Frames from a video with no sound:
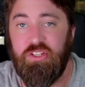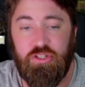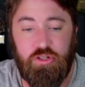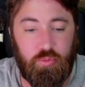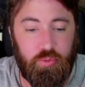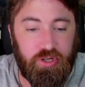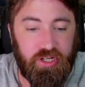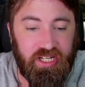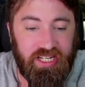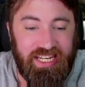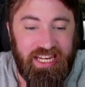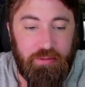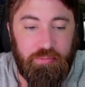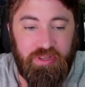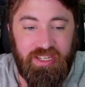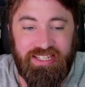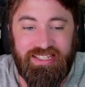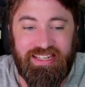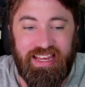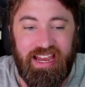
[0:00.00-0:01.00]
So we're going to keep
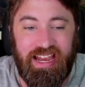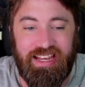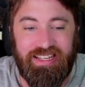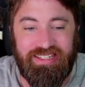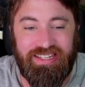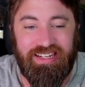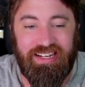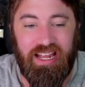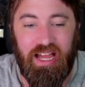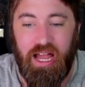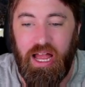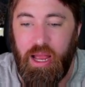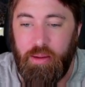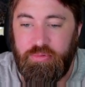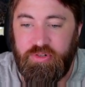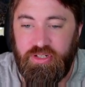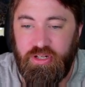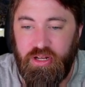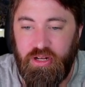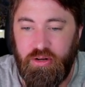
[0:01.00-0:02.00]
this as an
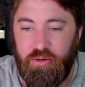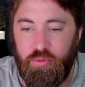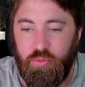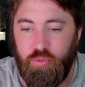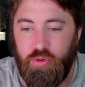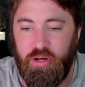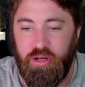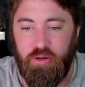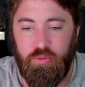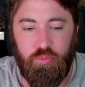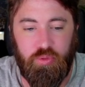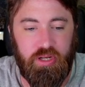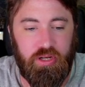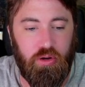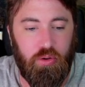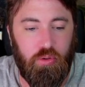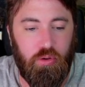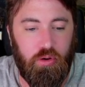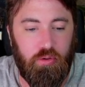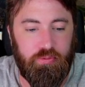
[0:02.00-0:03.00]
option when we
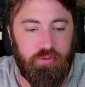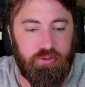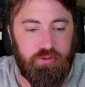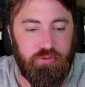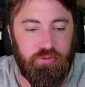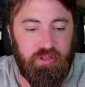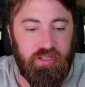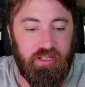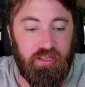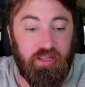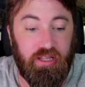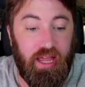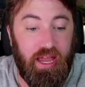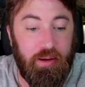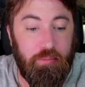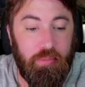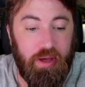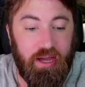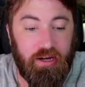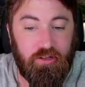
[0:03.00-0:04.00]
go over to the
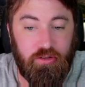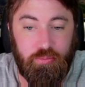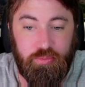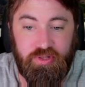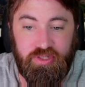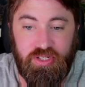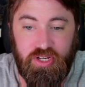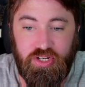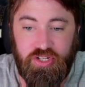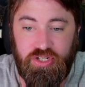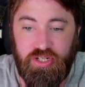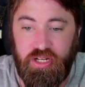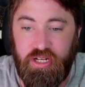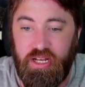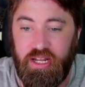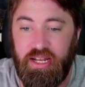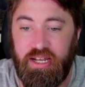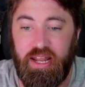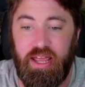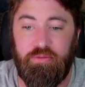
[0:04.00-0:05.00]
linebacker position,
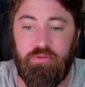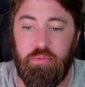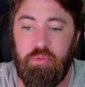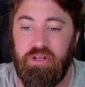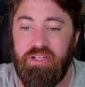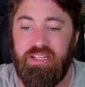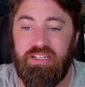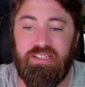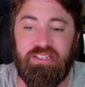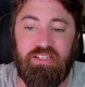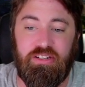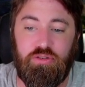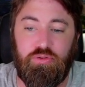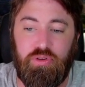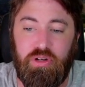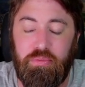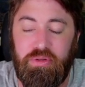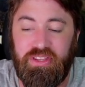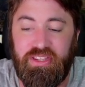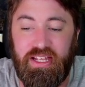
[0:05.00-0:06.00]
and everybody is in
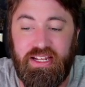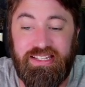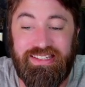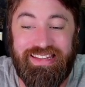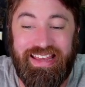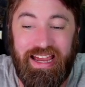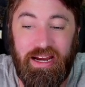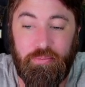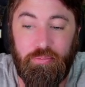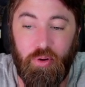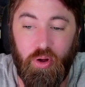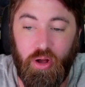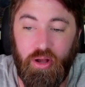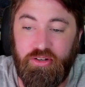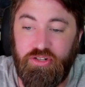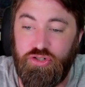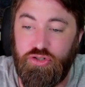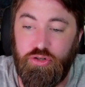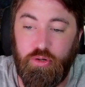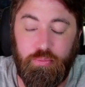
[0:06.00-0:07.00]
agreement that Zach
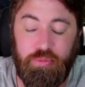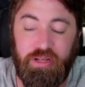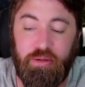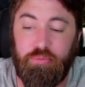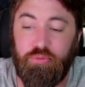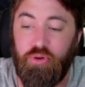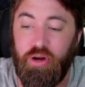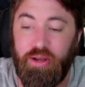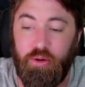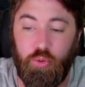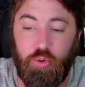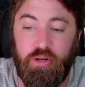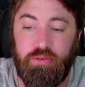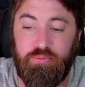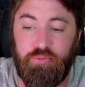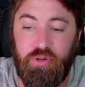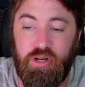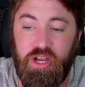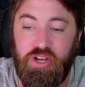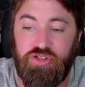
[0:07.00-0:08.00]
Bond should be a priority
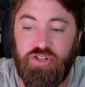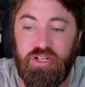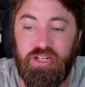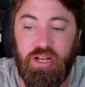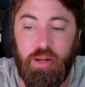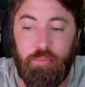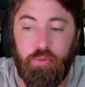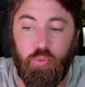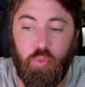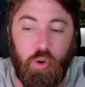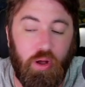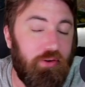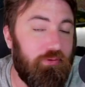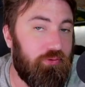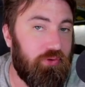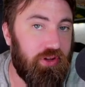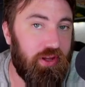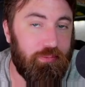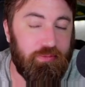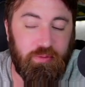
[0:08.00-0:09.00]
free agent number one
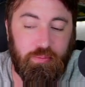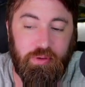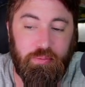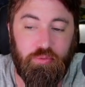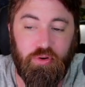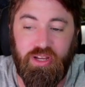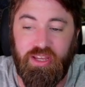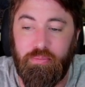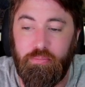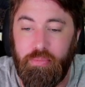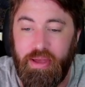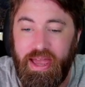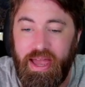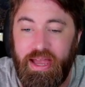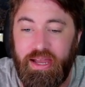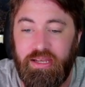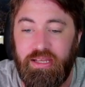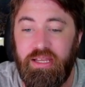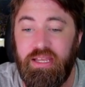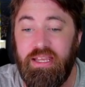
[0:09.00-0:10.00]
for them to be bringing
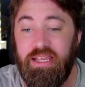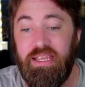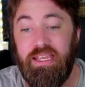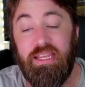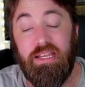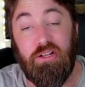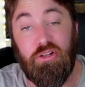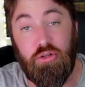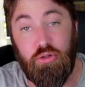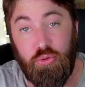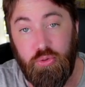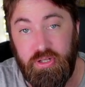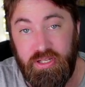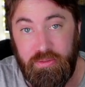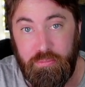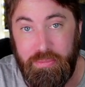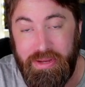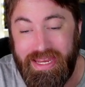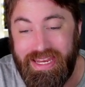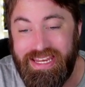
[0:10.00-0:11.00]
back,
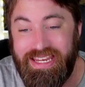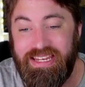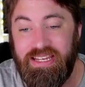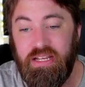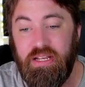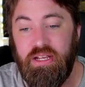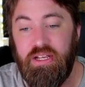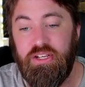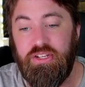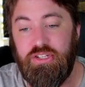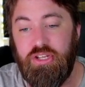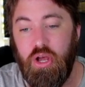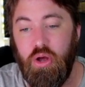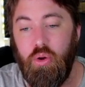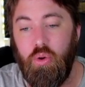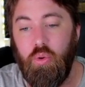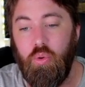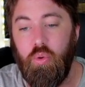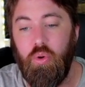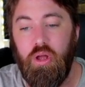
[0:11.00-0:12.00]
including me.
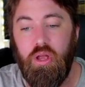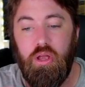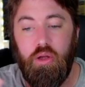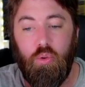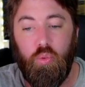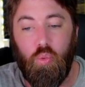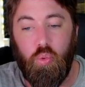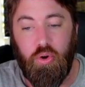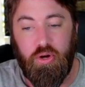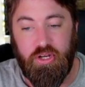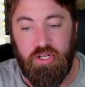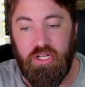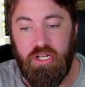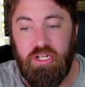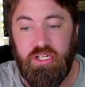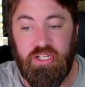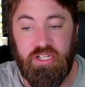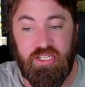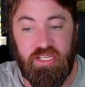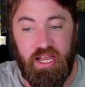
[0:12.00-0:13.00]
So we're going
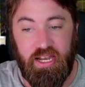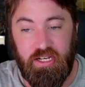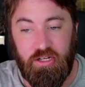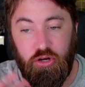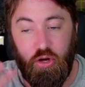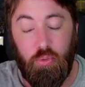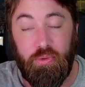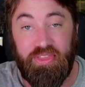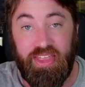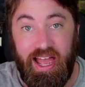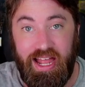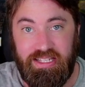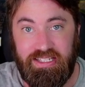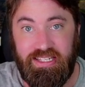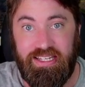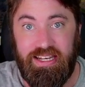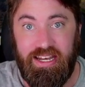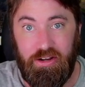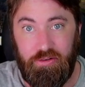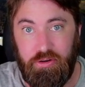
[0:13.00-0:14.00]
to just kind of go with that
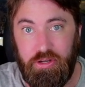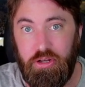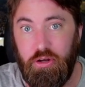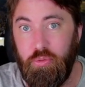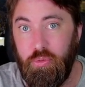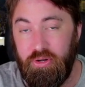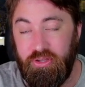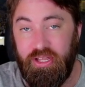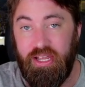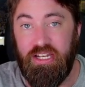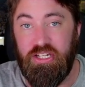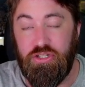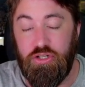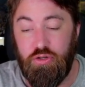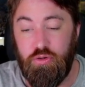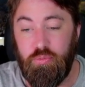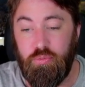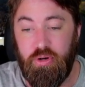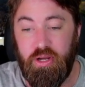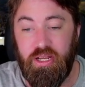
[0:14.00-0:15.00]
scenario where they
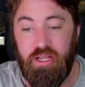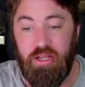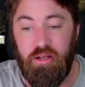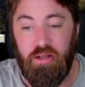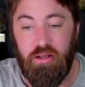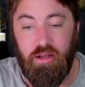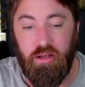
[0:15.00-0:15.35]
do bring